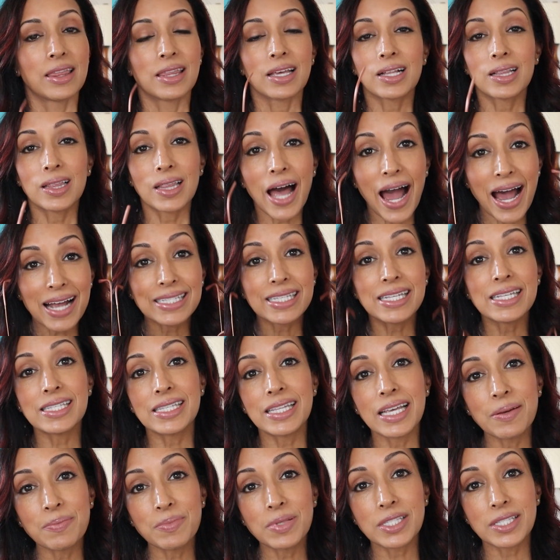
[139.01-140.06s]
The glasses
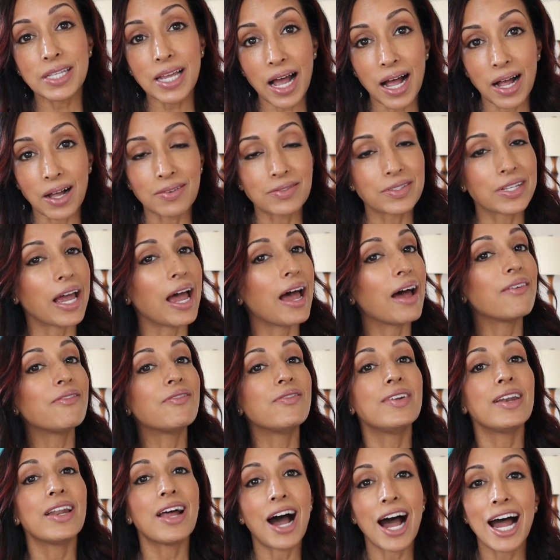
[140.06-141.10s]
themselves
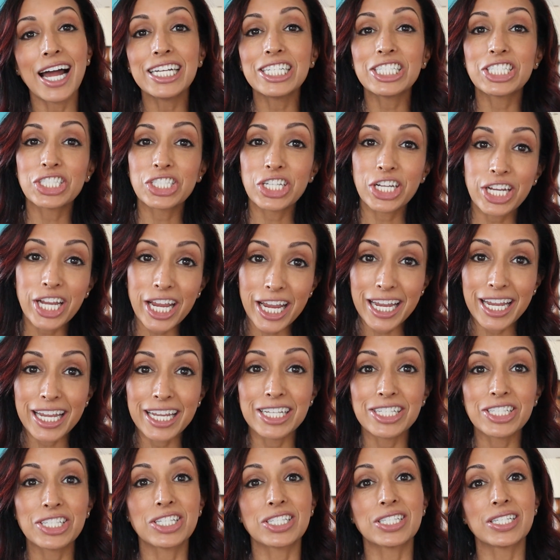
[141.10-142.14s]
have not
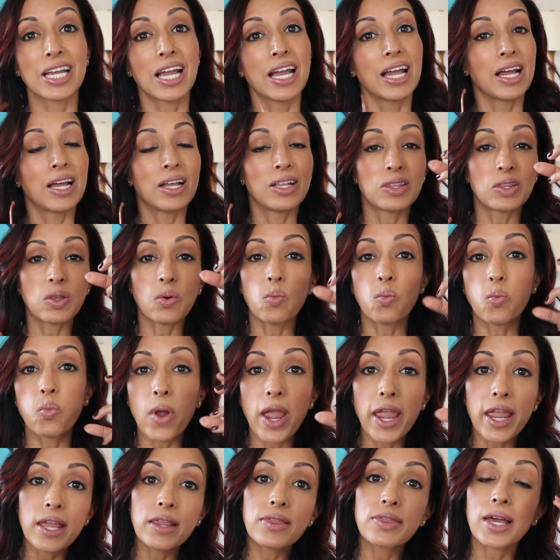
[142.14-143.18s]
changed the
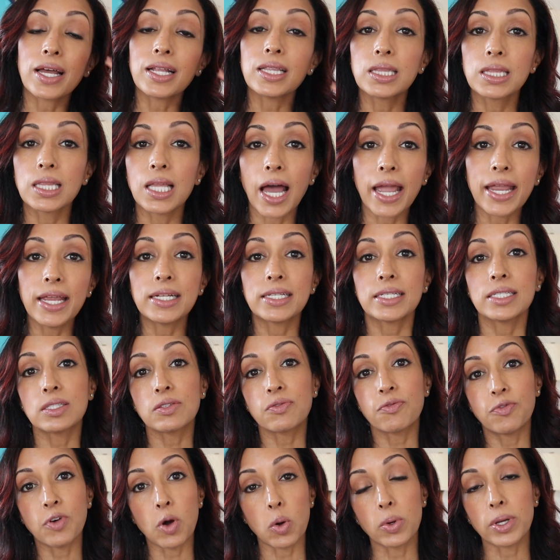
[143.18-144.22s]
way that light
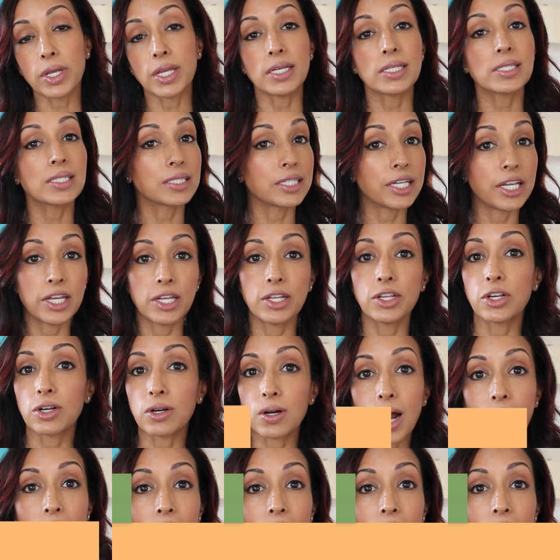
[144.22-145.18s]
is focused in your